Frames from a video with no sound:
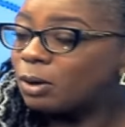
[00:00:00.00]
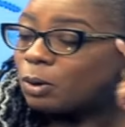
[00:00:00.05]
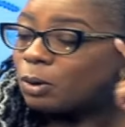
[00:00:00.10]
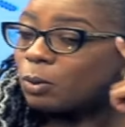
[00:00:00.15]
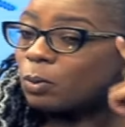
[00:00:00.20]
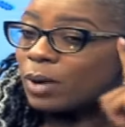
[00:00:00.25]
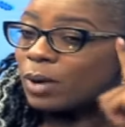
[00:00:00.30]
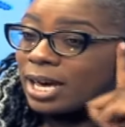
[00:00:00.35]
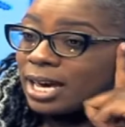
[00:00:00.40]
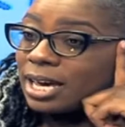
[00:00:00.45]

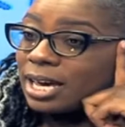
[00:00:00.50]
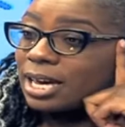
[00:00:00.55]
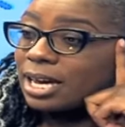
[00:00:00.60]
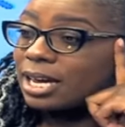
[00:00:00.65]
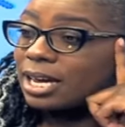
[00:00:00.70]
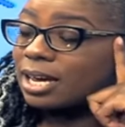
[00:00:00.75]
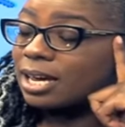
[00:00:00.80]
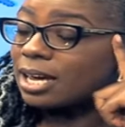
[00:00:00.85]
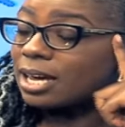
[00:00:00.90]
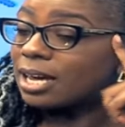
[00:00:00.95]
where
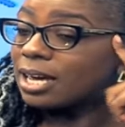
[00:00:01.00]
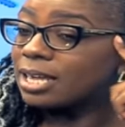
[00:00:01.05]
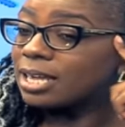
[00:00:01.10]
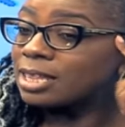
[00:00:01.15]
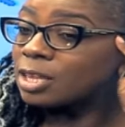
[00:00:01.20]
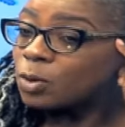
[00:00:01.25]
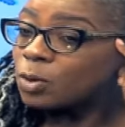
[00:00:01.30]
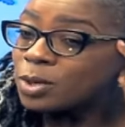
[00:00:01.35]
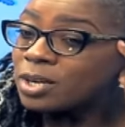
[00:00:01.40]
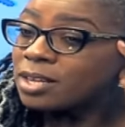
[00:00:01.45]

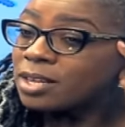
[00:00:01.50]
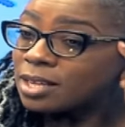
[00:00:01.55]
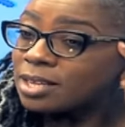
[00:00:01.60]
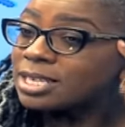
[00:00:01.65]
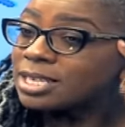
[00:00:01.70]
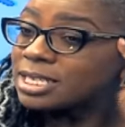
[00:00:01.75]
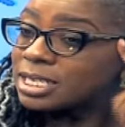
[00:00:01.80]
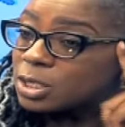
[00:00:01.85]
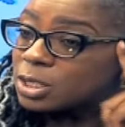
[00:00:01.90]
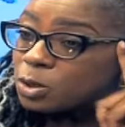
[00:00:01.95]
the only thing
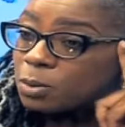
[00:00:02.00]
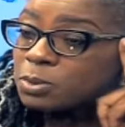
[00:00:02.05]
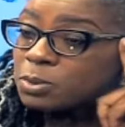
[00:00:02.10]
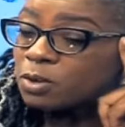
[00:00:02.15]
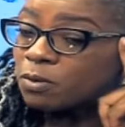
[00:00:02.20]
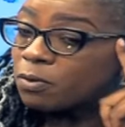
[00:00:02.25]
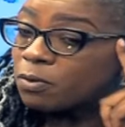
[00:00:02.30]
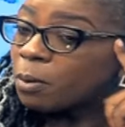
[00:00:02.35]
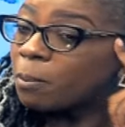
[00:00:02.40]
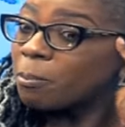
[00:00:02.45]
that has stopped
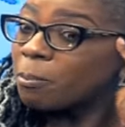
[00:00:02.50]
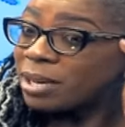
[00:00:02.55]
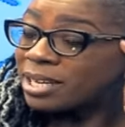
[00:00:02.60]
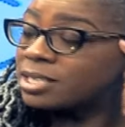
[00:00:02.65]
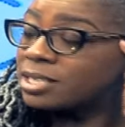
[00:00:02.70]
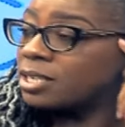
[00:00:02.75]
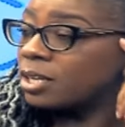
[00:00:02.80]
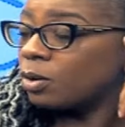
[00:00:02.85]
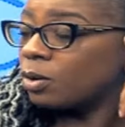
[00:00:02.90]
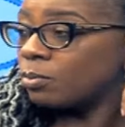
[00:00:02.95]
you from
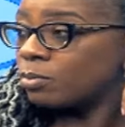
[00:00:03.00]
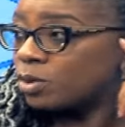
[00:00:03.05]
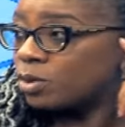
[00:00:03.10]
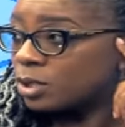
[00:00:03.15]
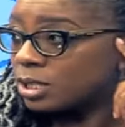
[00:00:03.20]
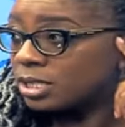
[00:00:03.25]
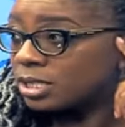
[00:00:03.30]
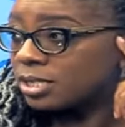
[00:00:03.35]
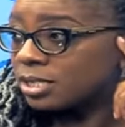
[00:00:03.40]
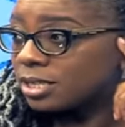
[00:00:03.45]
punching your
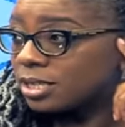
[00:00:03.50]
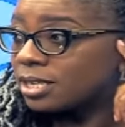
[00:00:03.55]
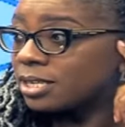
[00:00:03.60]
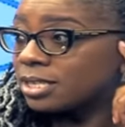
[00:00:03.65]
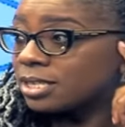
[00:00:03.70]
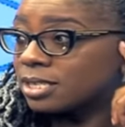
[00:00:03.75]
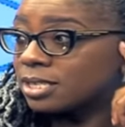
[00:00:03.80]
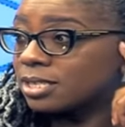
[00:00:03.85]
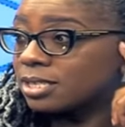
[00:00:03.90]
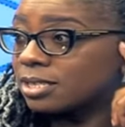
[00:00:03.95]
boss
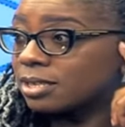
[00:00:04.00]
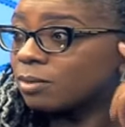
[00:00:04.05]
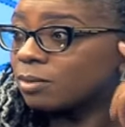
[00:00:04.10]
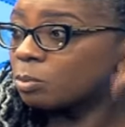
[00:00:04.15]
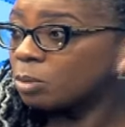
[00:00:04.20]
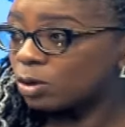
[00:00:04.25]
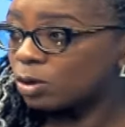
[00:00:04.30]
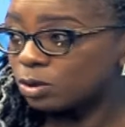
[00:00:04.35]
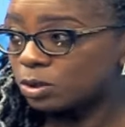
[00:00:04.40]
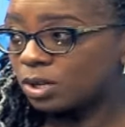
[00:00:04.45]
is
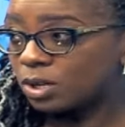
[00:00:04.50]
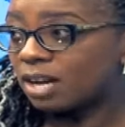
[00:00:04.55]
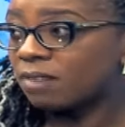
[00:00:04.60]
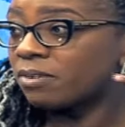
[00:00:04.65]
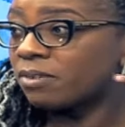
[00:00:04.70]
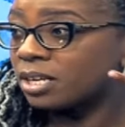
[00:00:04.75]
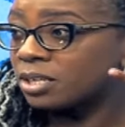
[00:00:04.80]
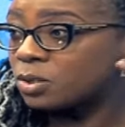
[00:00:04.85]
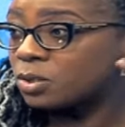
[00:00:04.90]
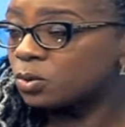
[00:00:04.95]
because you have
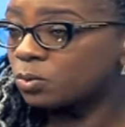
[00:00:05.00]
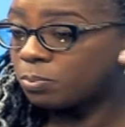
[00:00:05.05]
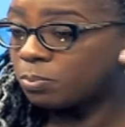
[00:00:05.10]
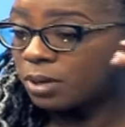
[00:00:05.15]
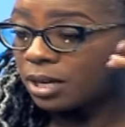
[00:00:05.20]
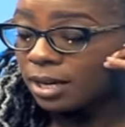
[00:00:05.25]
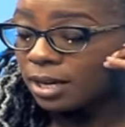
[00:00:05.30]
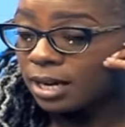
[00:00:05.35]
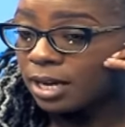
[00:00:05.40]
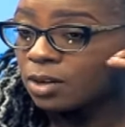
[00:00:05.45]
rent to
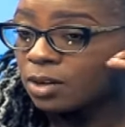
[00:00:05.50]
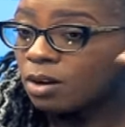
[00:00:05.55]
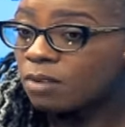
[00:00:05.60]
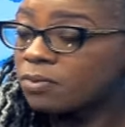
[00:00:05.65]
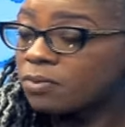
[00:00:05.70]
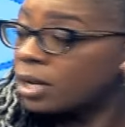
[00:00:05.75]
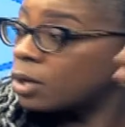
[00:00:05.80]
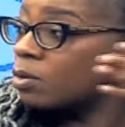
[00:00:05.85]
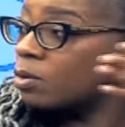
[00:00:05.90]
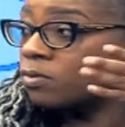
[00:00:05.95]
pay and you're
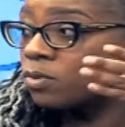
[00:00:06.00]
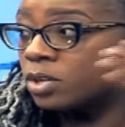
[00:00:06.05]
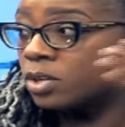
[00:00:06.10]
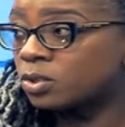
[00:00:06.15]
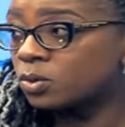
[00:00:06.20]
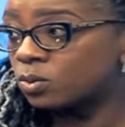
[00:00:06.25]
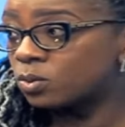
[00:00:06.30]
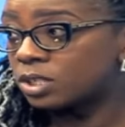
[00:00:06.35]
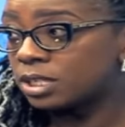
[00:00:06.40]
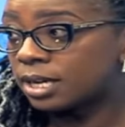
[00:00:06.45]
afraid of going
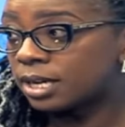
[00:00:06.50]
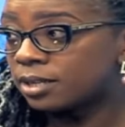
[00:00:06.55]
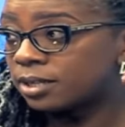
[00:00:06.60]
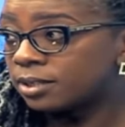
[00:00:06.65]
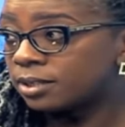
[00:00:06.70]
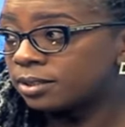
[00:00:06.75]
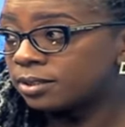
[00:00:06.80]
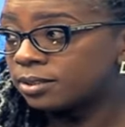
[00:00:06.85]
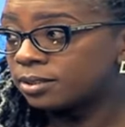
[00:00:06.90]
to jail,